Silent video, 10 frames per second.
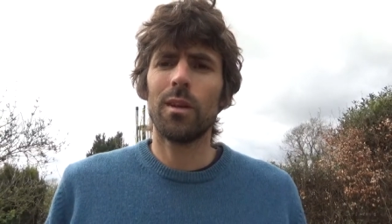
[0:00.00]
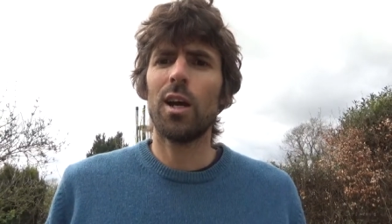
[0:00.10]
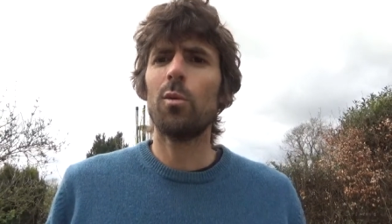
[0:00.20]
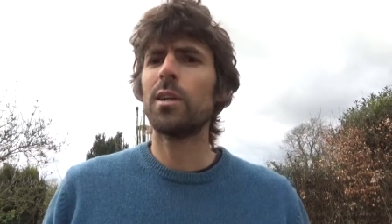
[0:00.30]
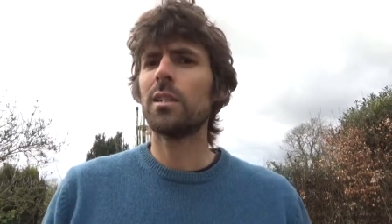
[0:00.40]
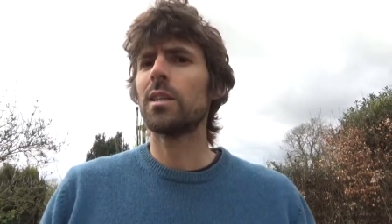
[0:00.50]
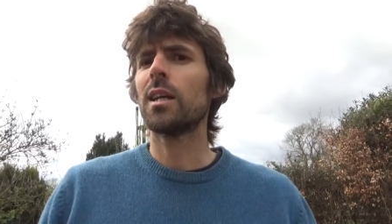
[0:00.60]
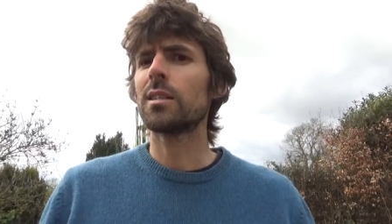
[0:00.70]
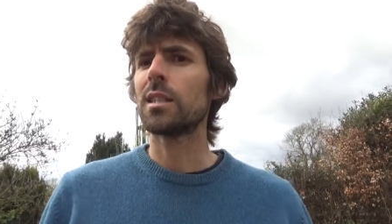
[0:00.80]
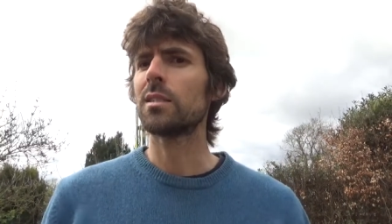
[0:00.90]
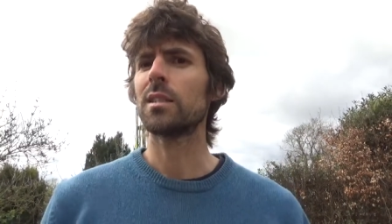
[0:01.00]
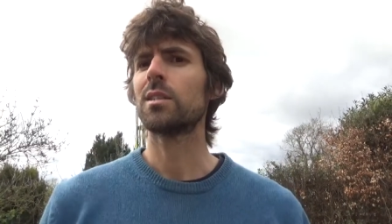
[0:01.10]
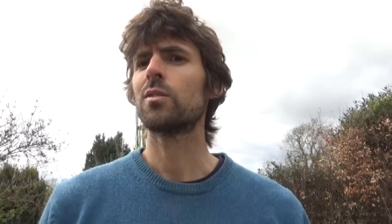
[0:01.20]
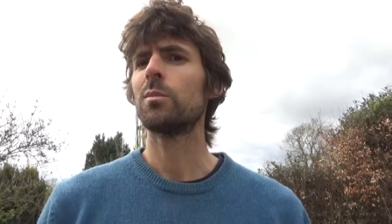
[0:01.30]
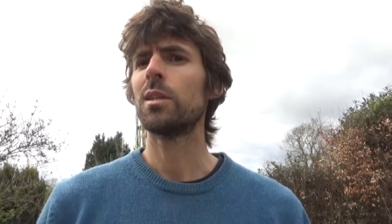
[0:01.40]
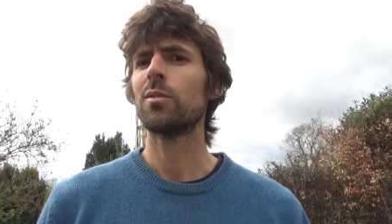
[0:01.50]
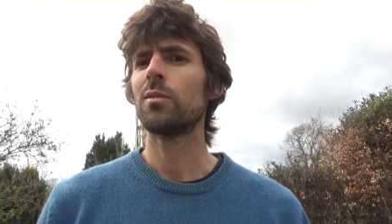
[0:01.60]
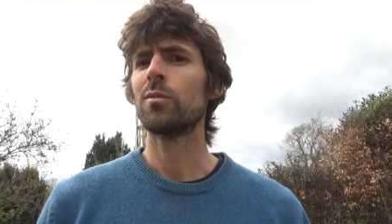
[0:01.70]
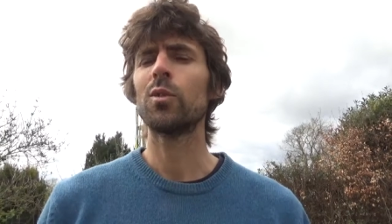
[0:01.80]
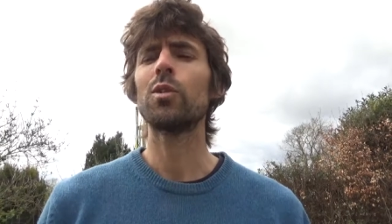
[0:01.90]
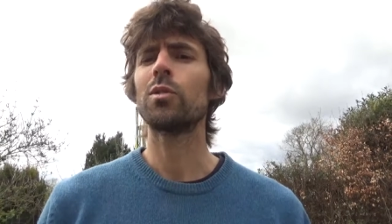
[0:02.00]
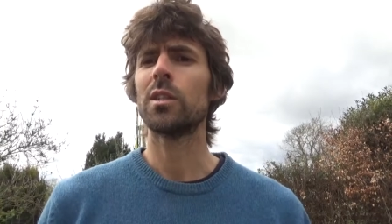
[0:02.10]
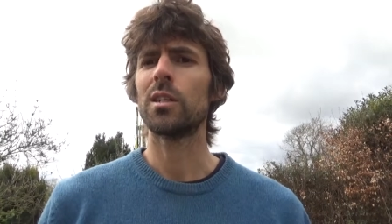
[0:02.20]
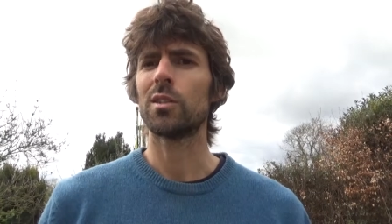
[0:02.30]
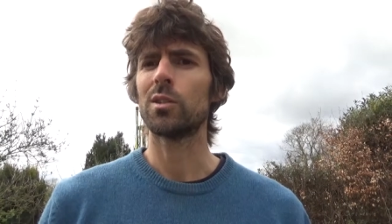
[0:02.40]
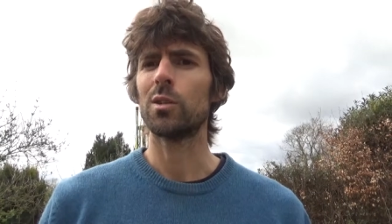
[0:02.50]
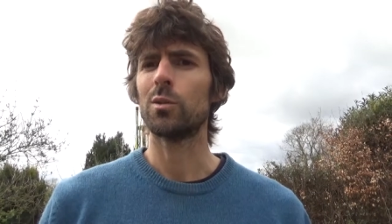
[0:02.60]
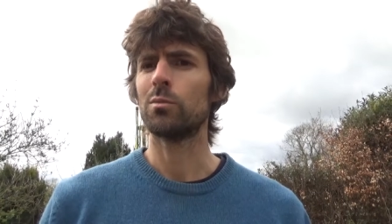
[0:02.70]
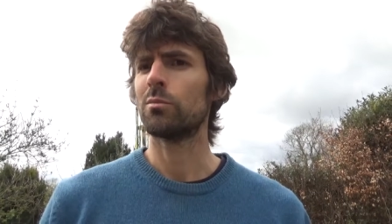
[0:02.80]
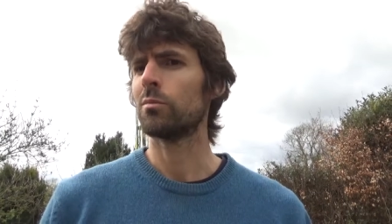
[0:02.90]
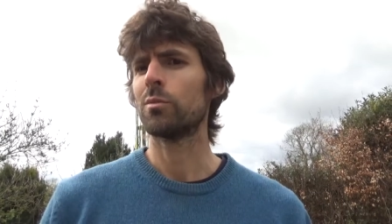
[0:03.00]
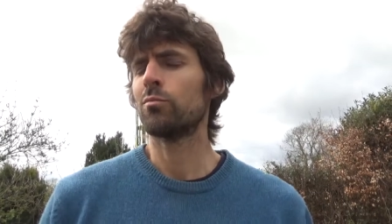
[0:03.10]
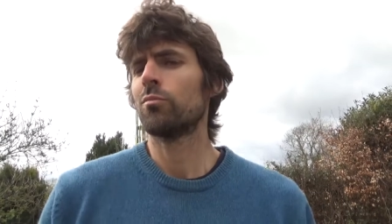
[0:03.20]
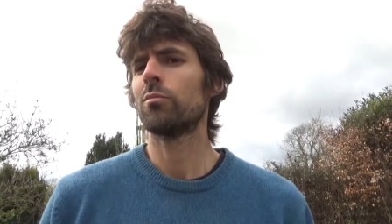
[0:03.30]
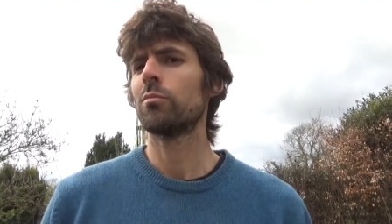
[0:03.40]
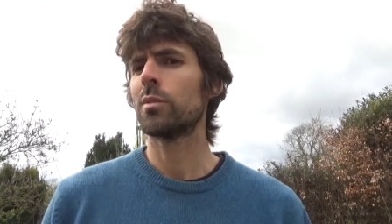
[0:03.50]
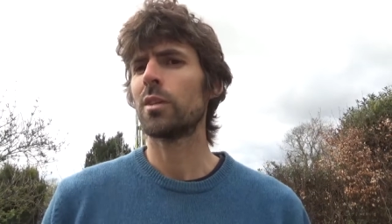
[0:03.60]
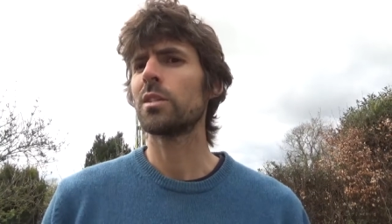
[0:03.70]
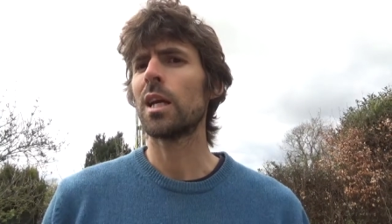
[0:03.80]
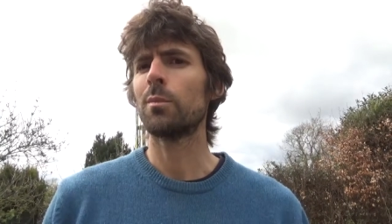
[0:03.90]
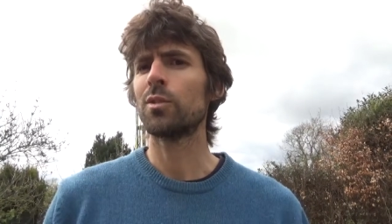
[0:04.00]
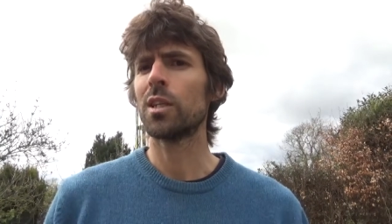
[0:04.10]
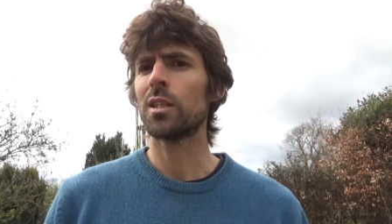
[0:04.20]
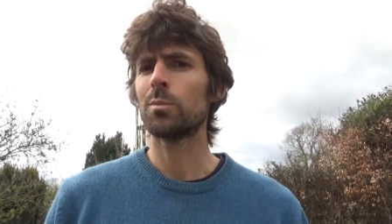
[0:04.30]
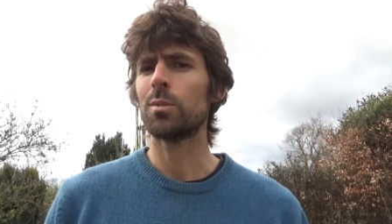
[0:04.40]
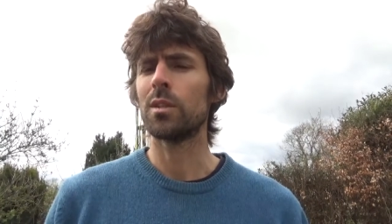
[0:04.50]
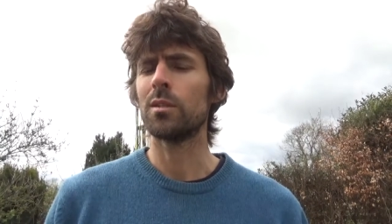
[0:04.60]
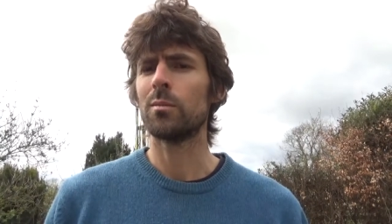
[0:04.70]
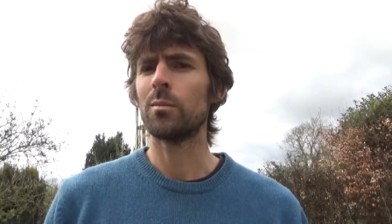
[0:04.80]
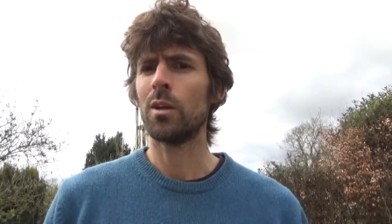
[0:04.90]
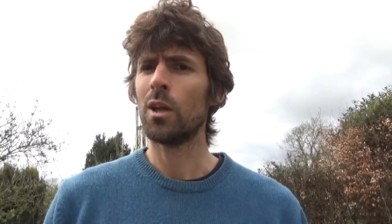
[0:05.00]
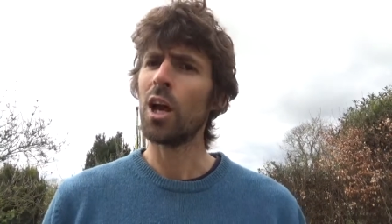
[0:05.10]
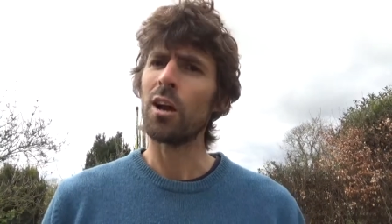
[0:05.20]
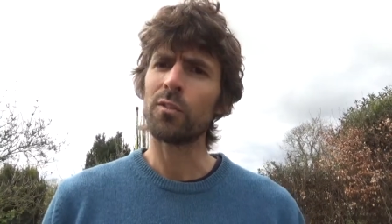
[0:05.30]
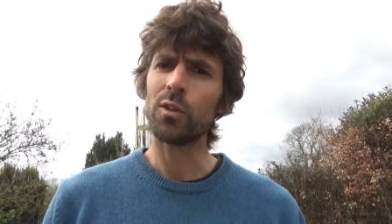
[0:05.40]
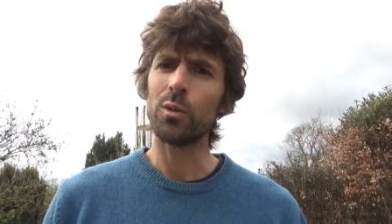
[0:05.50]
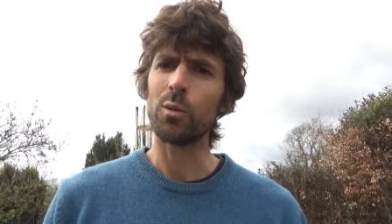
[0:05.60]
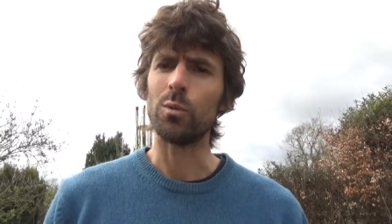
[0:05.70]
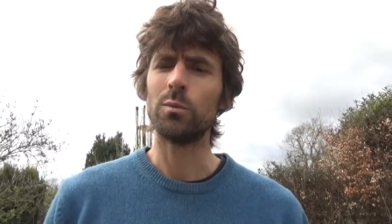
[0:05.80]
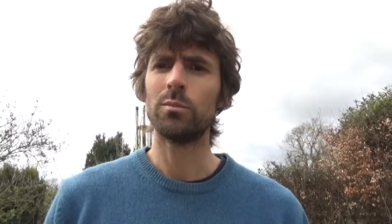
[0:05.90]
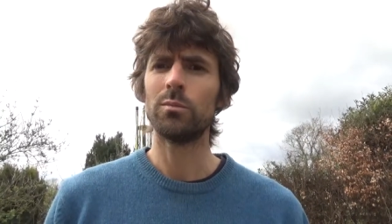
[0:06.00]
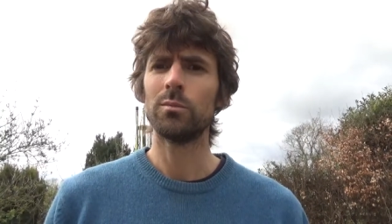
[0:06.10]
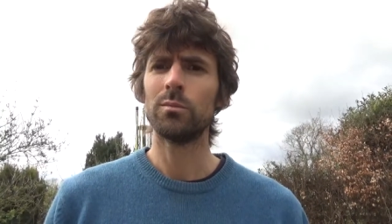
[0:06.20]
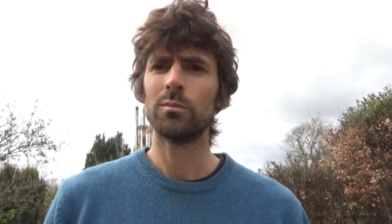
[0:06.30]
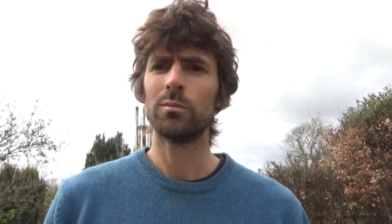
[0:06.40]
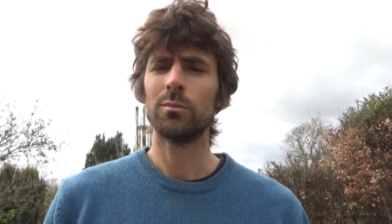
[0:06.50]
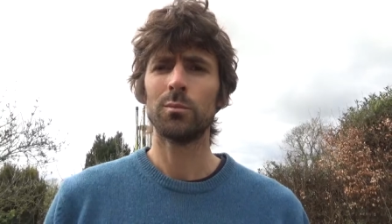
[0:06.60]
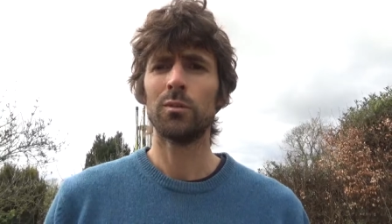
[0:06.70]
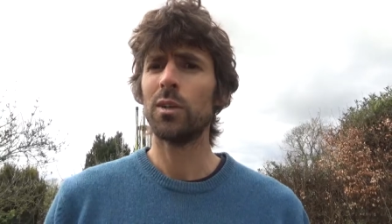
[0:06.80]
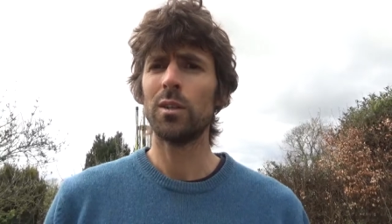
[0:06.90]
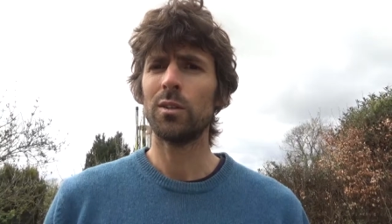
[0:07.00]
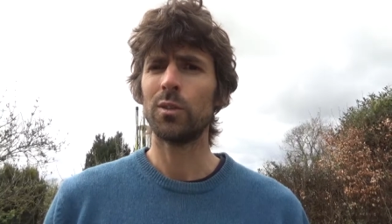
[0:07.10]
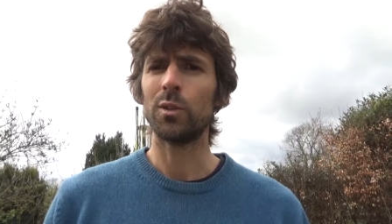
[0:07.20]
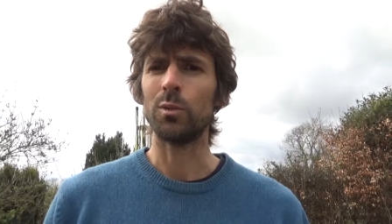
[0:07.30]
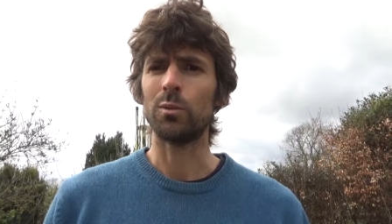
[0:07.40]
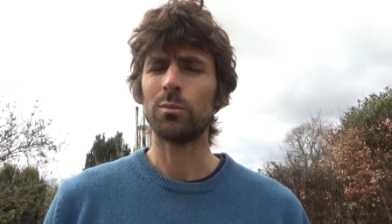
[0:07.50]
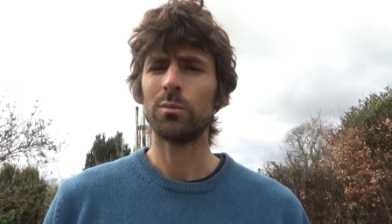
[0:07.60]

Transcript: How many texts exist from even 400 years ago, at the time of Shakespeare? A few, but very few.